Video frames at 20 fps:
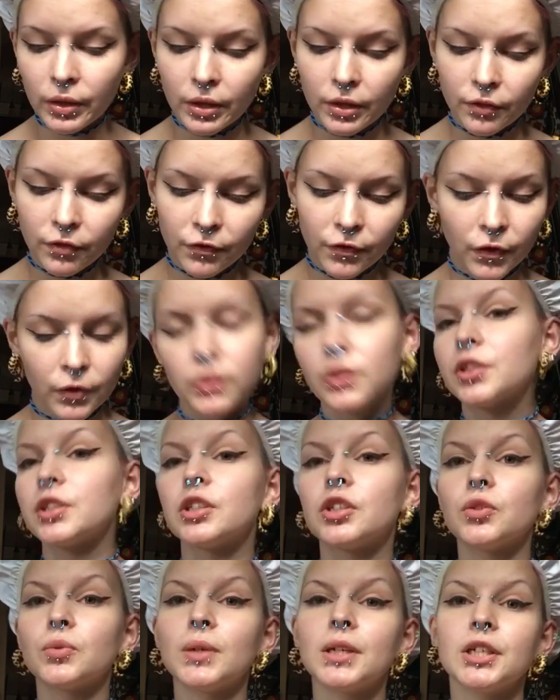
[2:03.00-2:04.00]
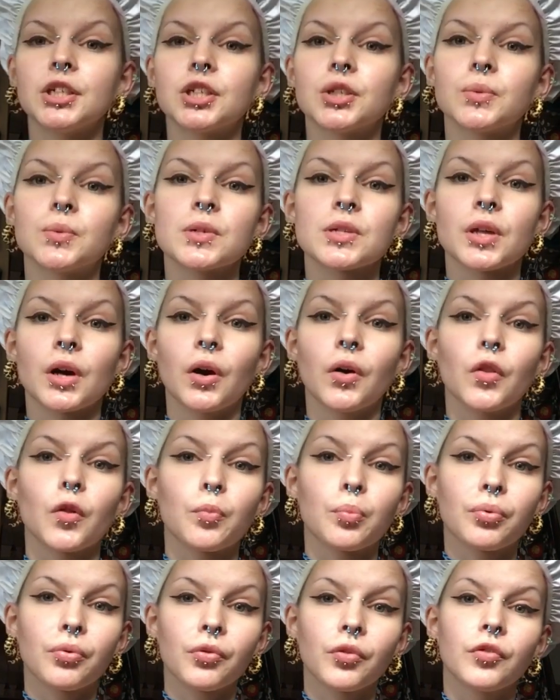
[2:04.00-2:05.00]
the full situation with all the
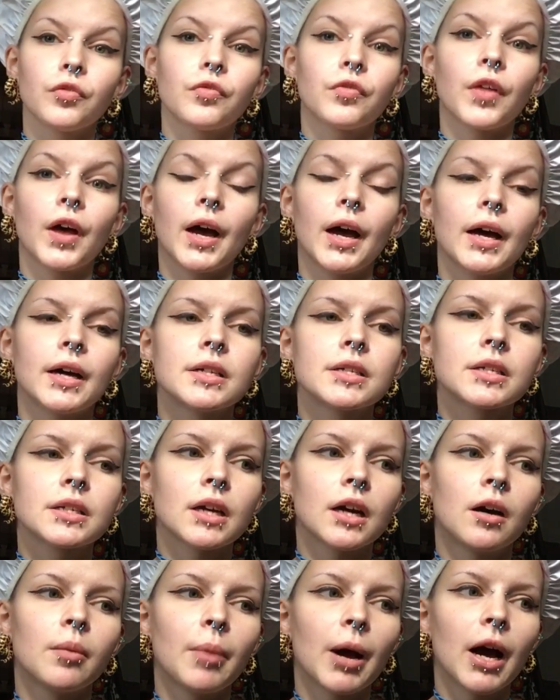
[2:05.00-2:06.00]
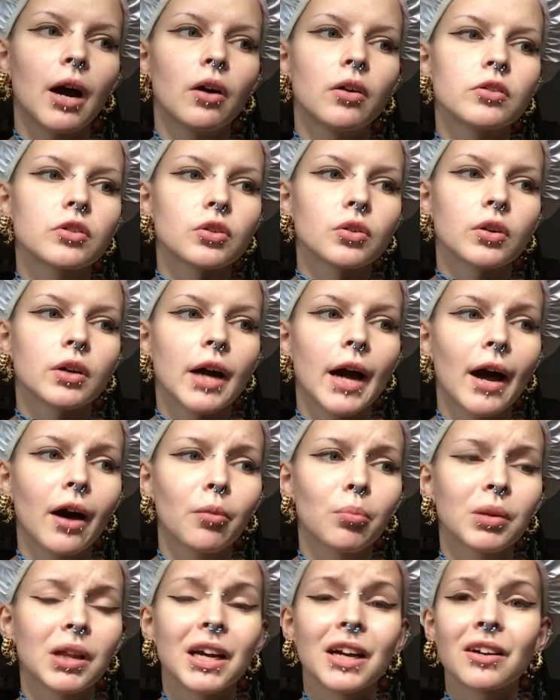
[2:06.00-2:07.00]
proof that has come out or how
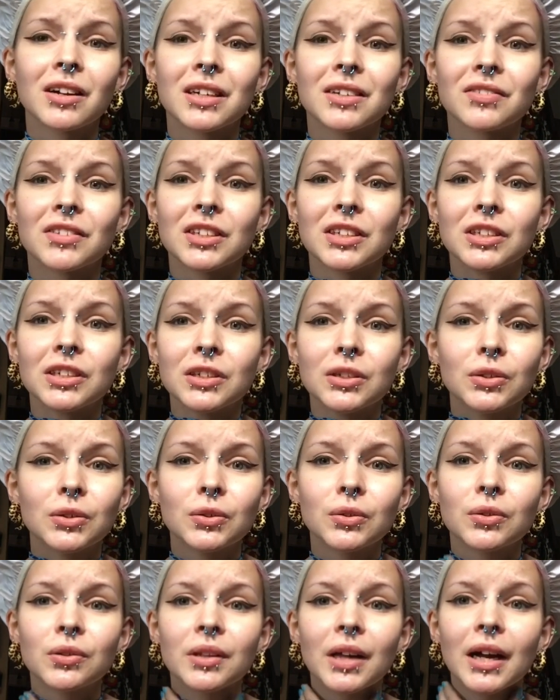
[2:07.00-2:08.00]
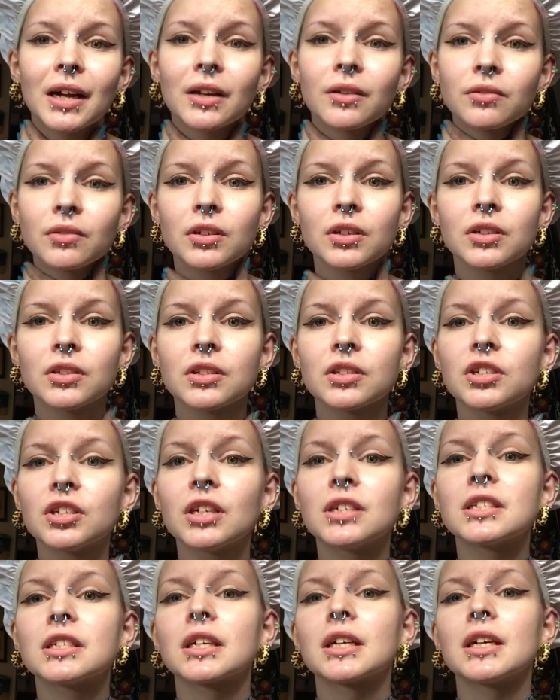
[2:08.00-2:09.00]
Blair even knew that it was
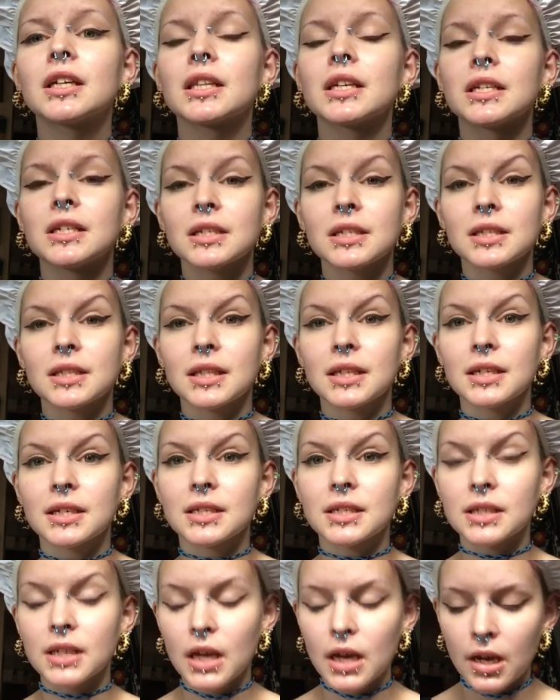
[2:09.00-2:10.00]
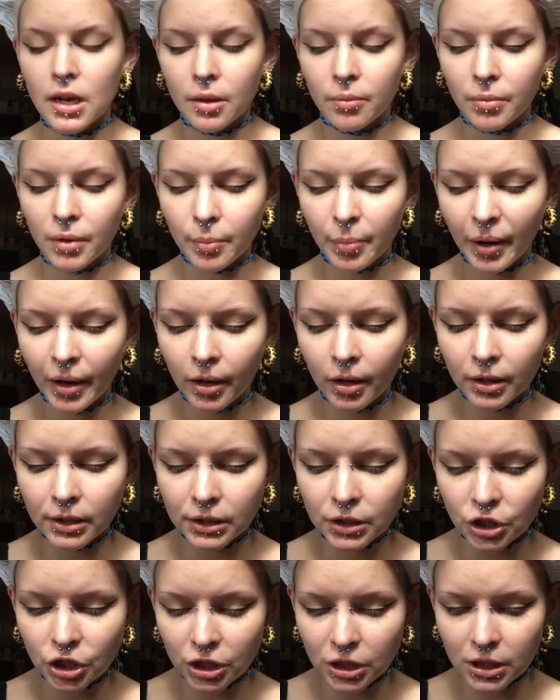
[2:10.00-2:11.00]
Jessica that did this, but
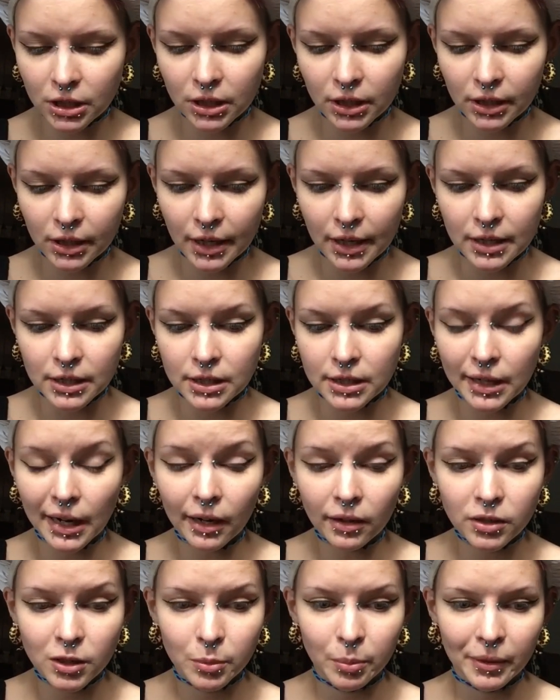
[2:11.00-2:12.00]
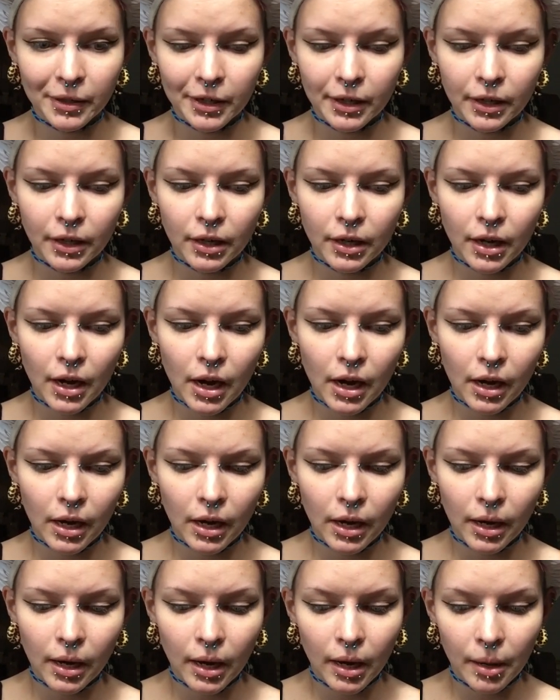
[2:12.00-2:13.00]
apparently Jessica has doxxed Blair.
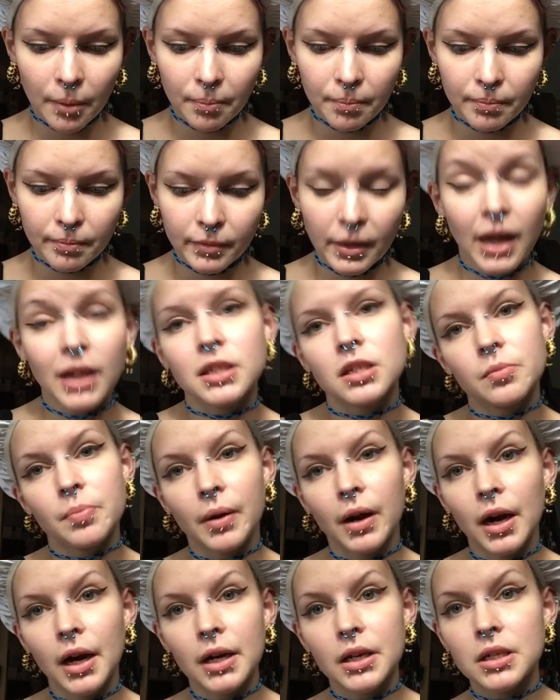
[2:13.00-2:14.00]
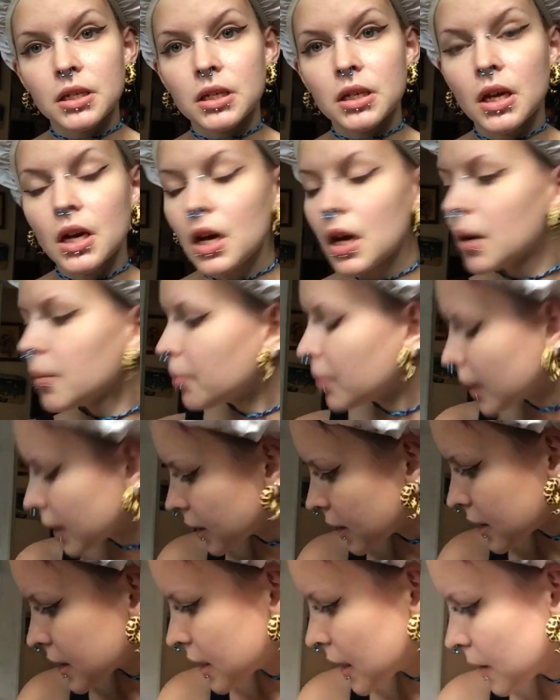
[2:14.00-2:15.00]
Not surprised, but
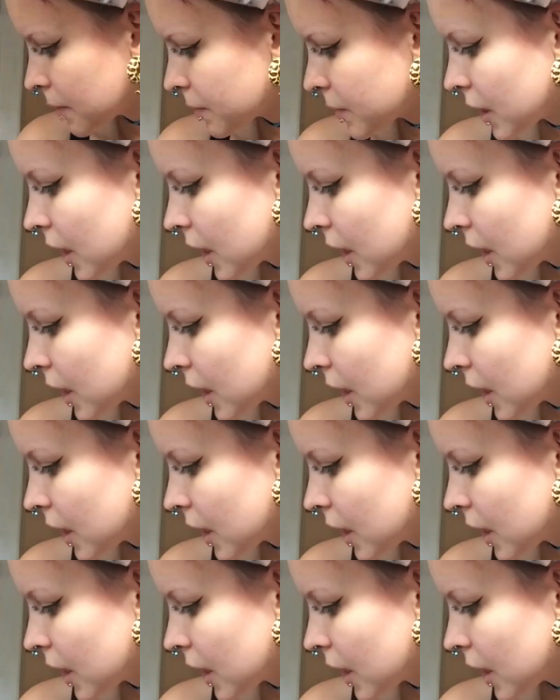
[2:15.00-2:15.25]
at the same